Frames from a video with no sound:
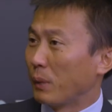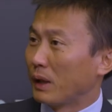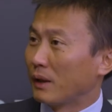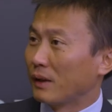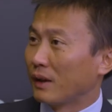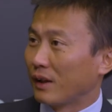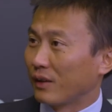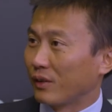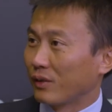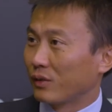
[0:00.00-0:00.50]

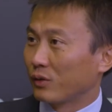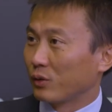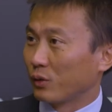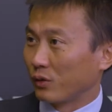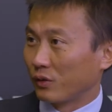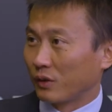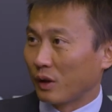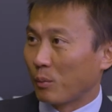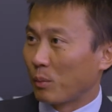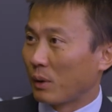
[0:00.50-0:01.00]
minutes to
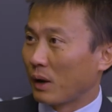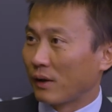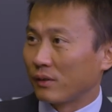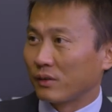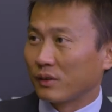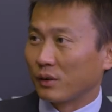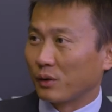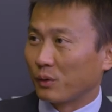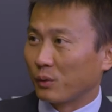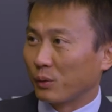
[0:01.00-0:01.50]
stabilize
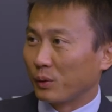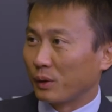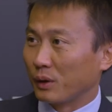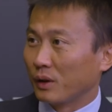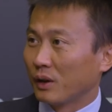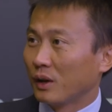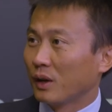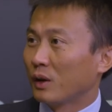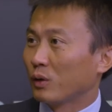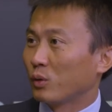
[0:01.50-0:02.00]
the grid
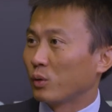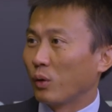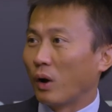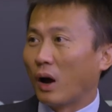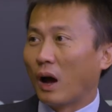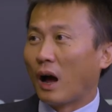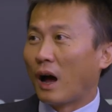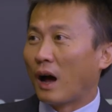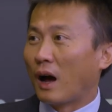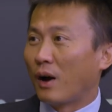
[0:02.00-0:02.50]
to
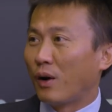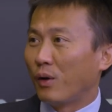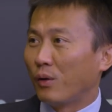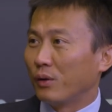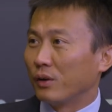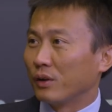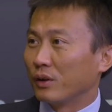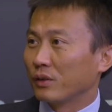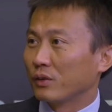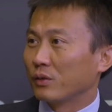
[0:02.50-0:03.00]

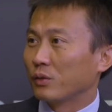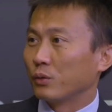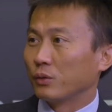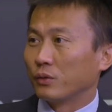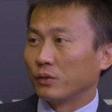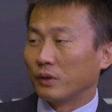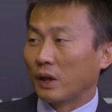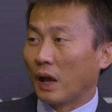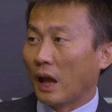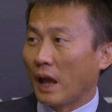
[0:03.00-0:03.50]
hours, to
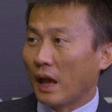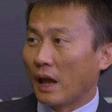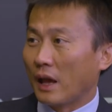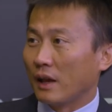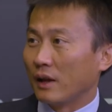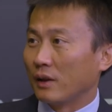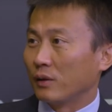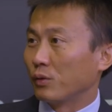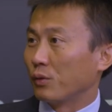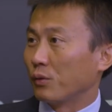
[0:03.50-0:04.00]

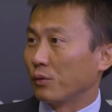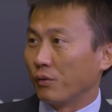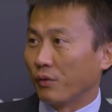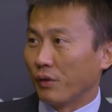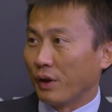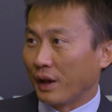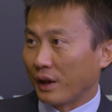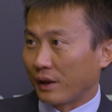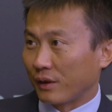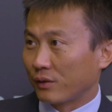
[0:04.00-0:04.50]
day, to
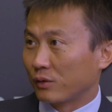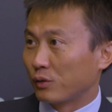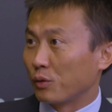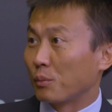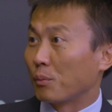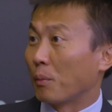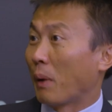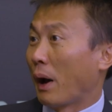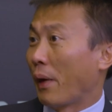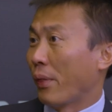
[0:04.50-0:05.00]
weeks, to
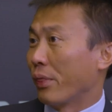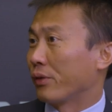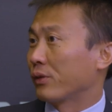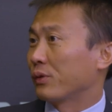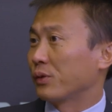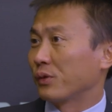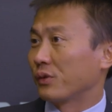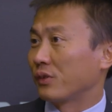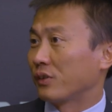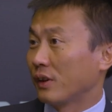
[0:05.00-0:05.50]
months,
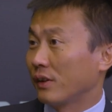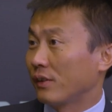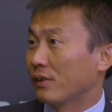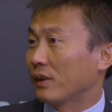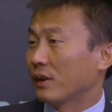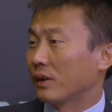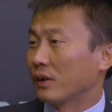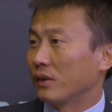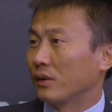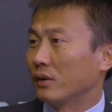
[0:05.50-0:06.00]
to
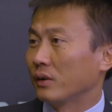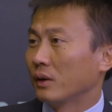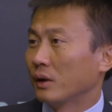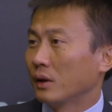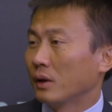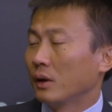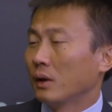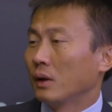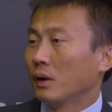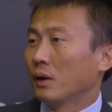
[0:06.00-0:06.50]
seasonal.
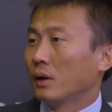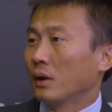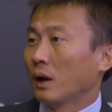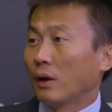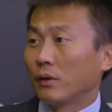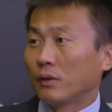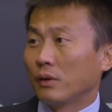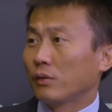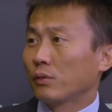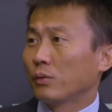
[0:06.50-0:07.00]

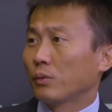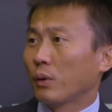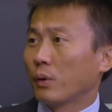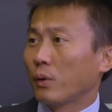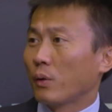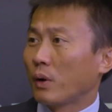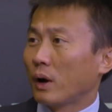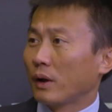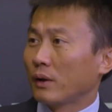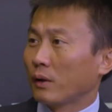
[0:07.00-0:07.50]
And this
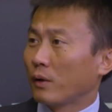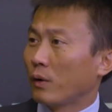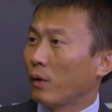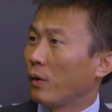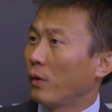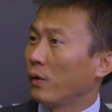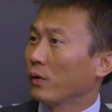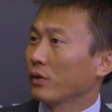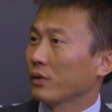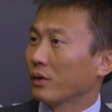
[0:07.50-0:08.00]
requires the
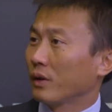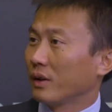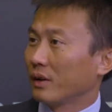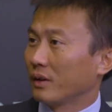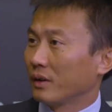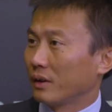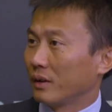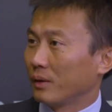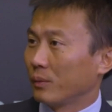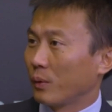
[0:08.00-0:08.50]
cost
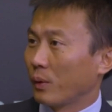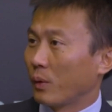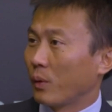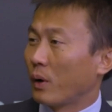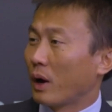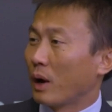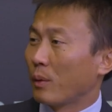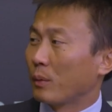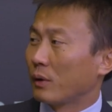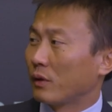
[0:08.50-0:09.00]

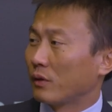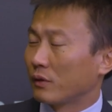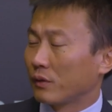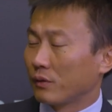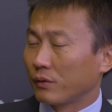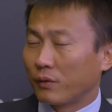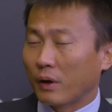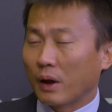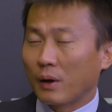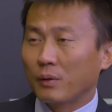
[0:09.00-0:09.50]
requirements
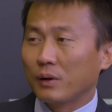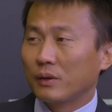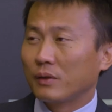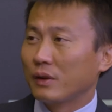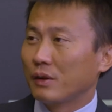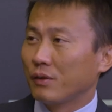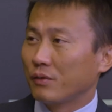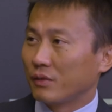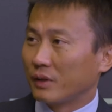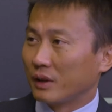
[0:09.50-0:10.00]
very
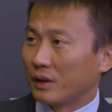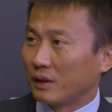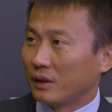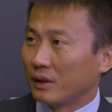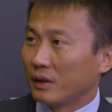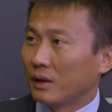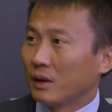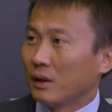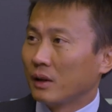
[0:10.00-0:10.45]
different.